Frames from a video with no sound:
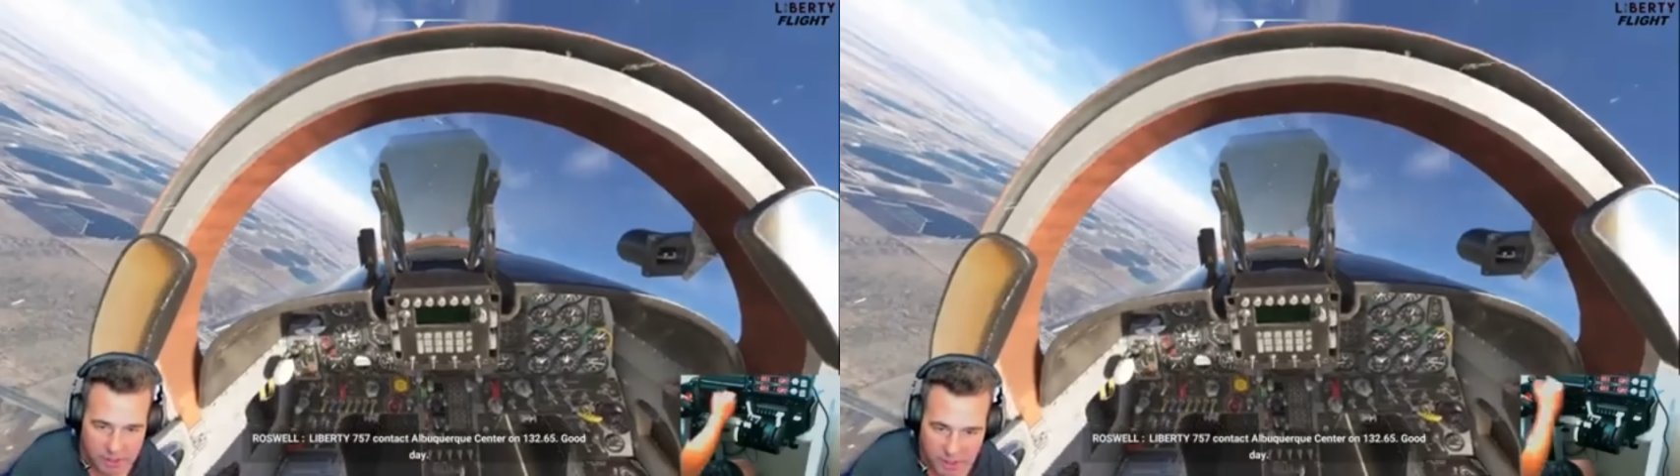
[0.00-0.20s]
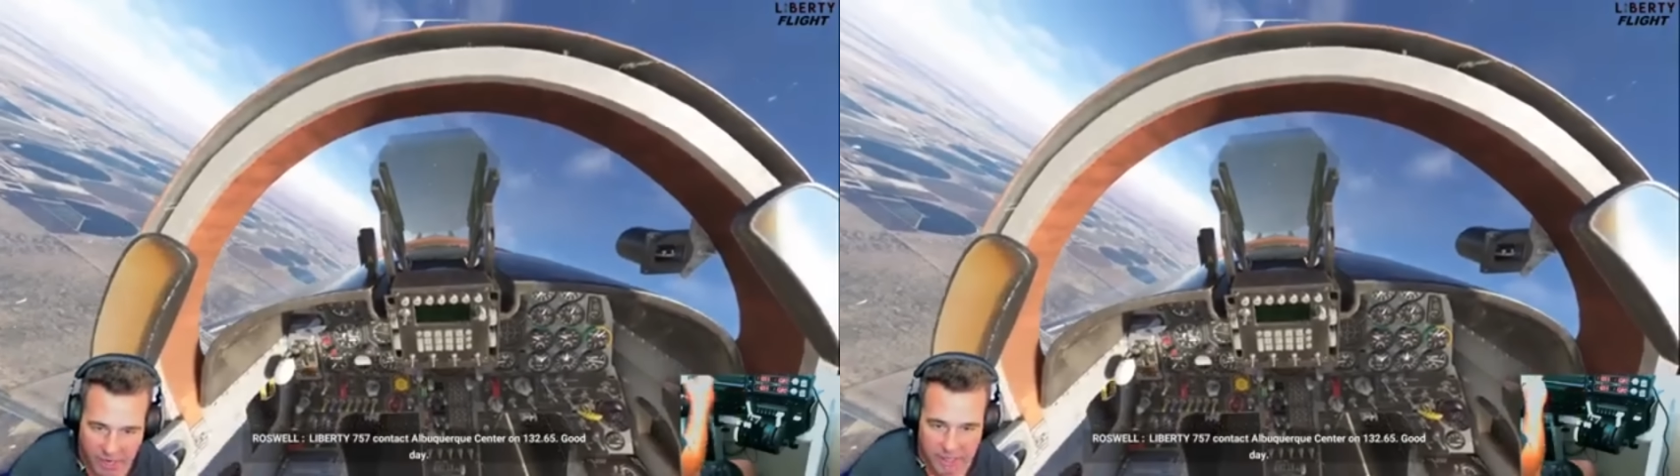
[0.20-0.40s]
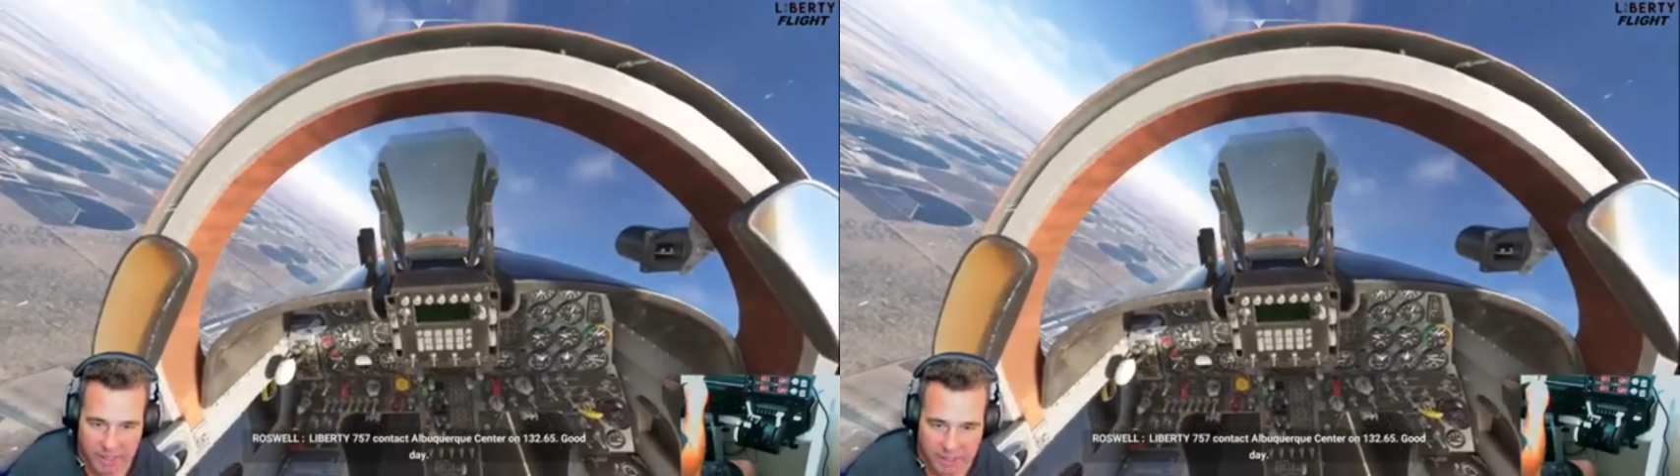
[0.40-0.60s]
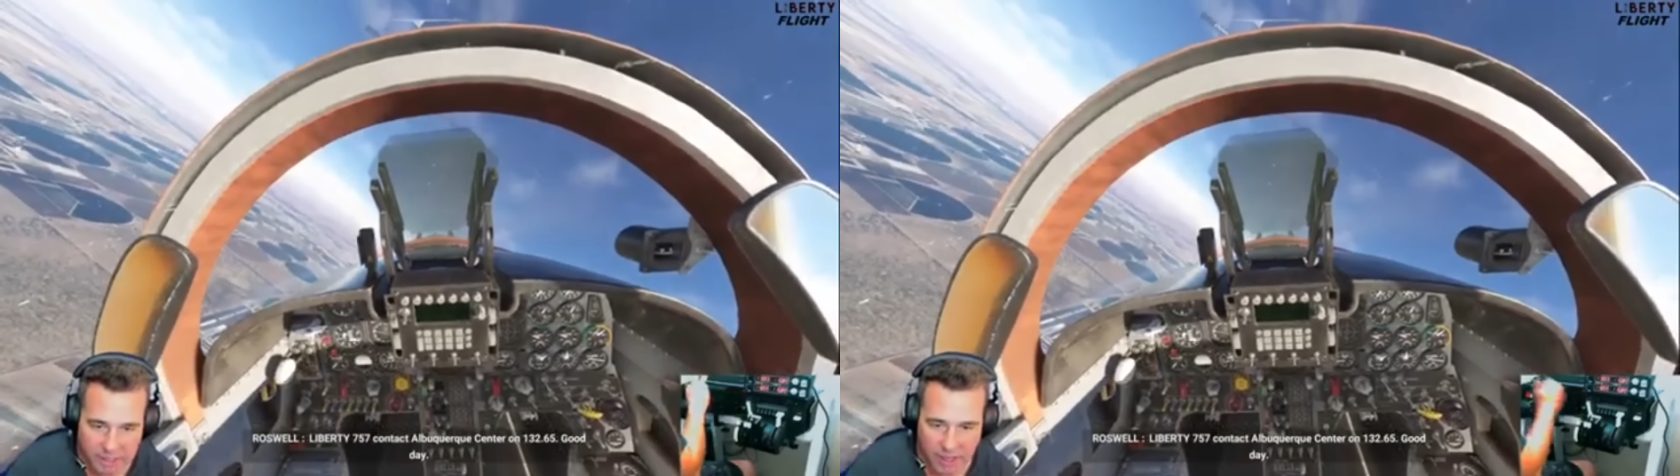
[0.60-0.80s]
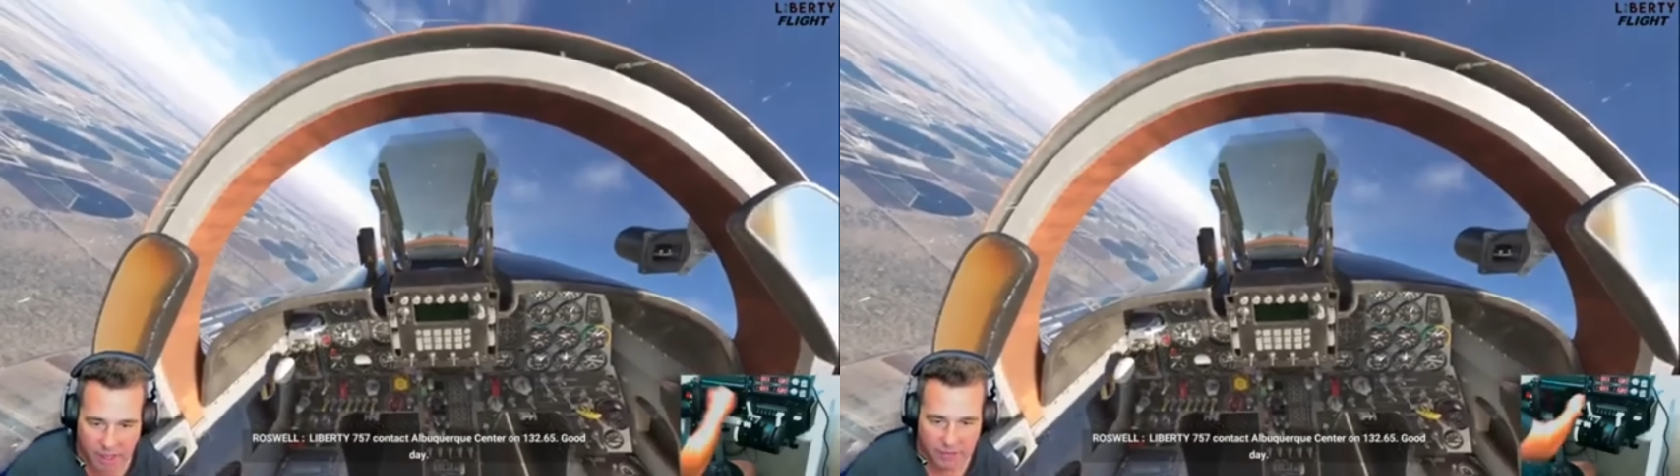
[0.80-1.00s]
I didn't
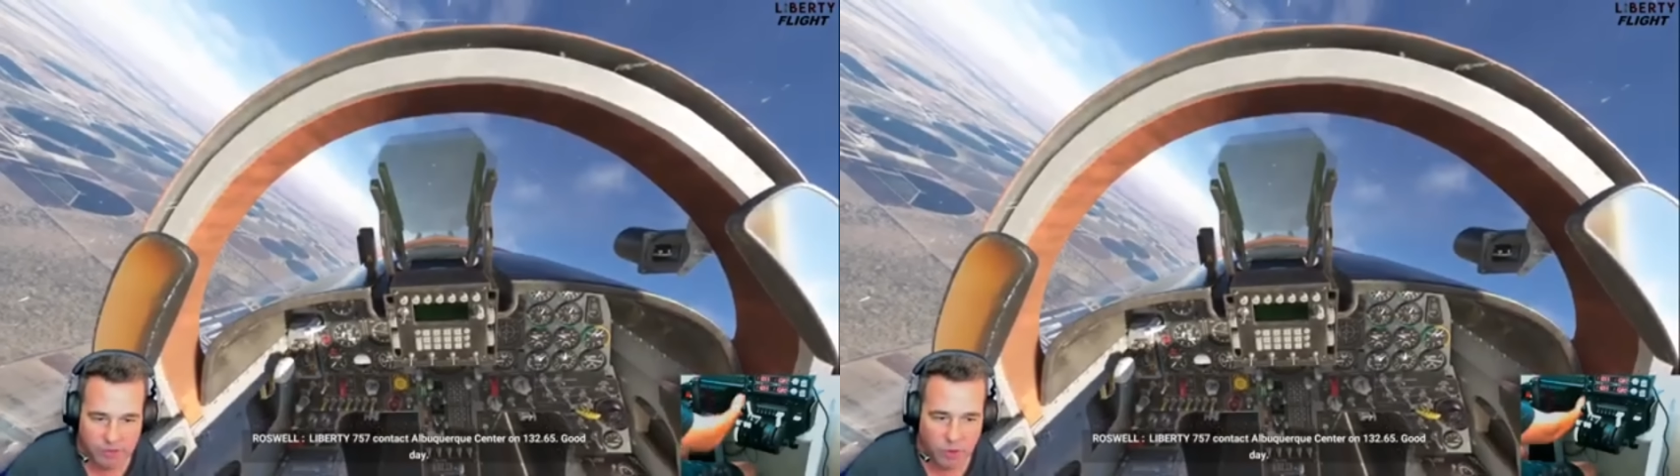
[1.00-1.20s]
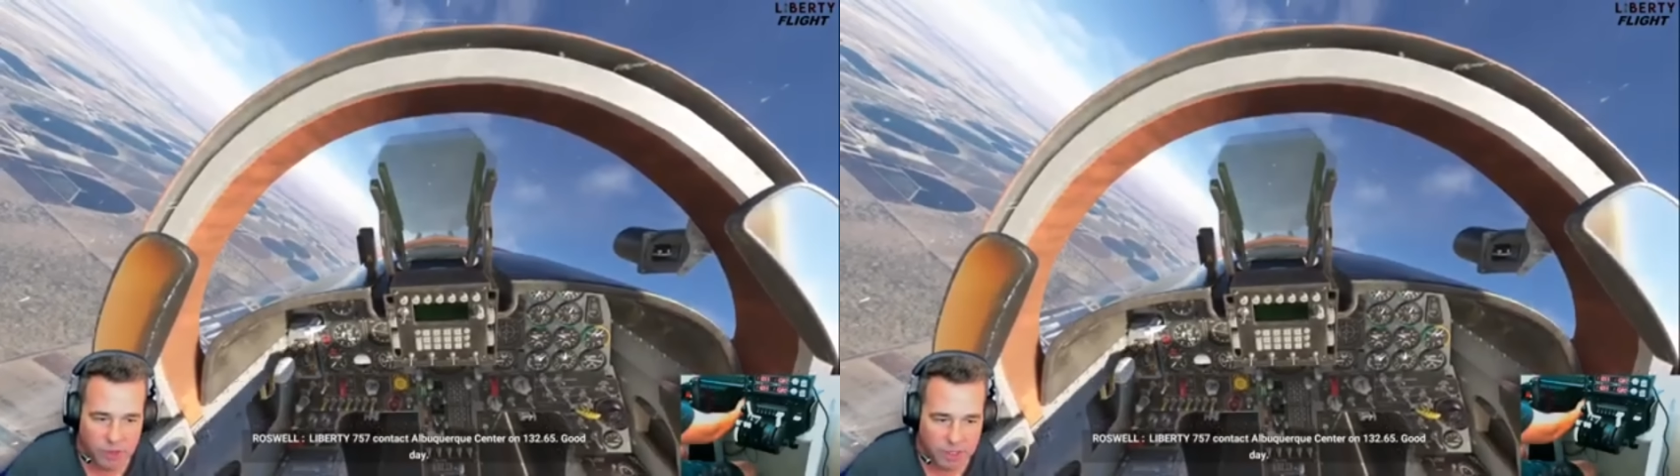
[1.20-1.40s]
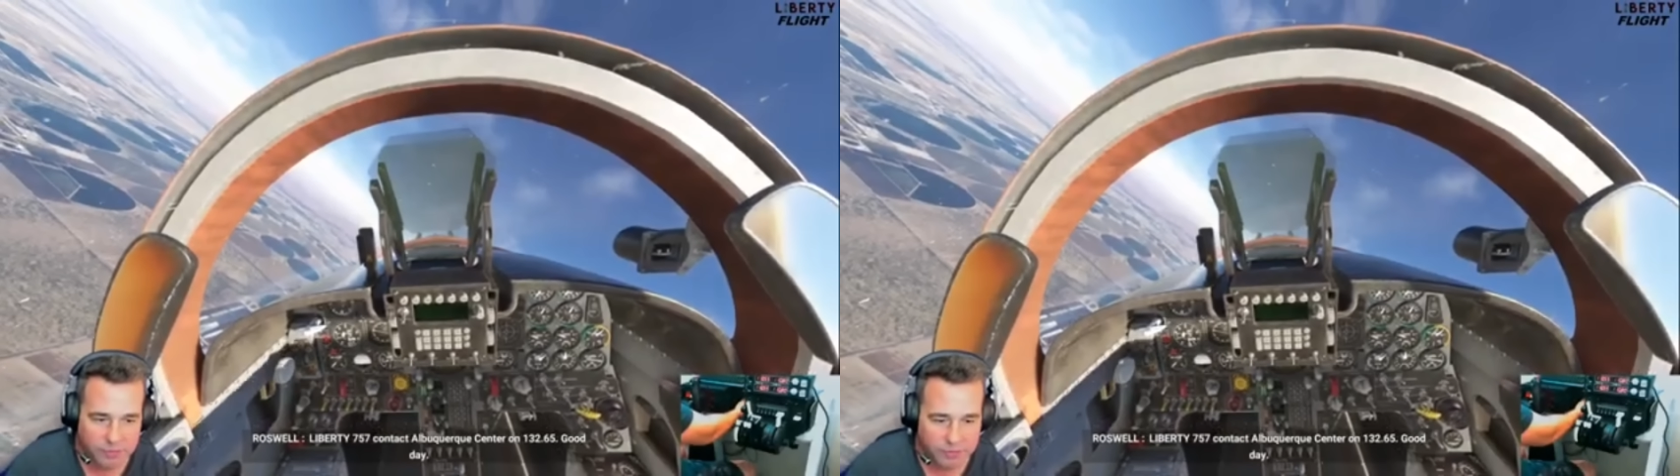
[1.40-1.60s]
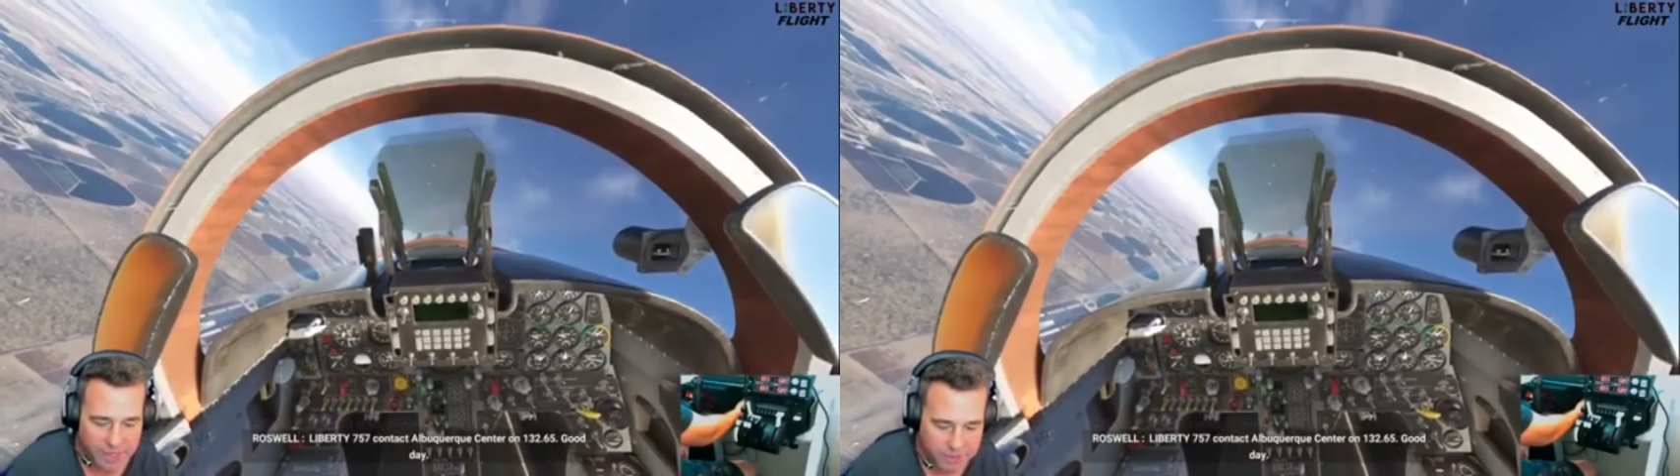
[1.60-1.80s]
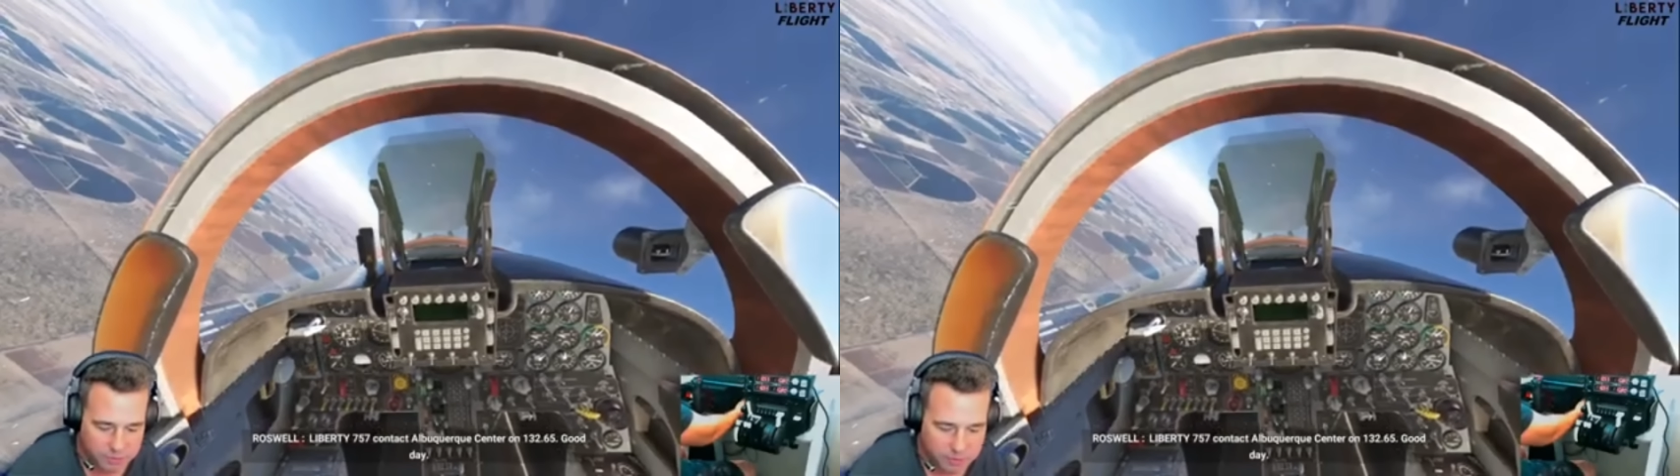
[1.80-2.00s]
have no luck
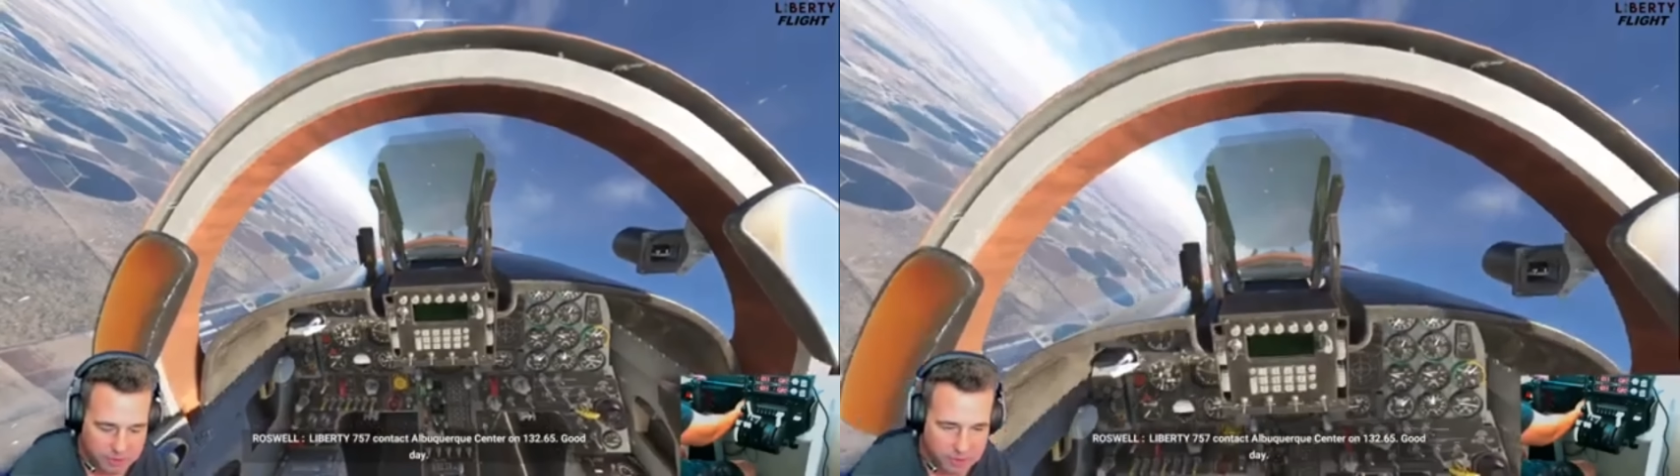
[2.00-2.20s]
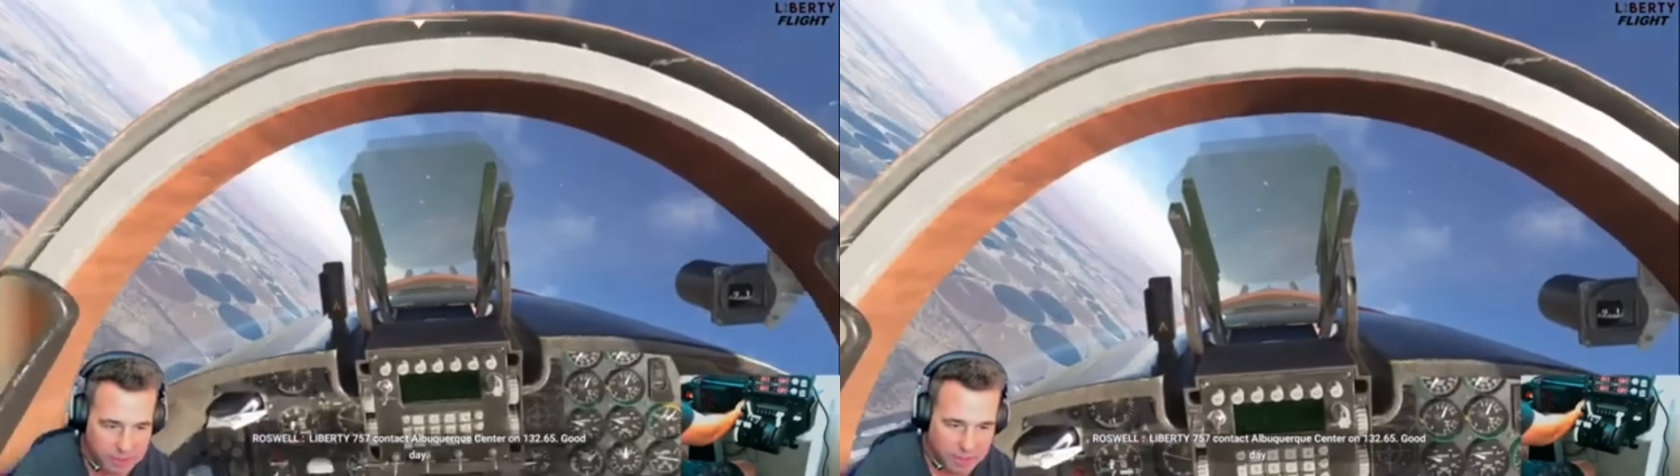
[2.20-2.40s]
flat spinning it.